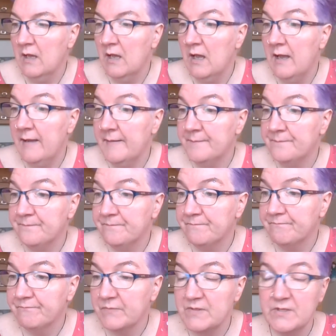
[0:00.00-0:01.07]

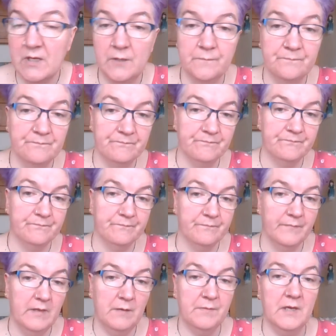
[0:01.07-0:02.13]
So
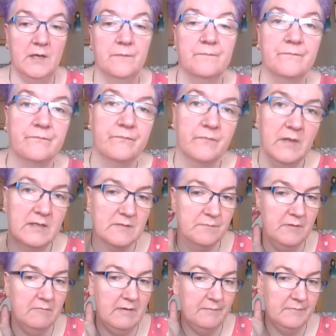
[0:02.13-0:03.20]
there we go. That's me
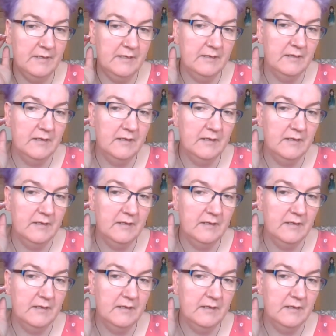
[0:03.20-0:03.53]
rambling.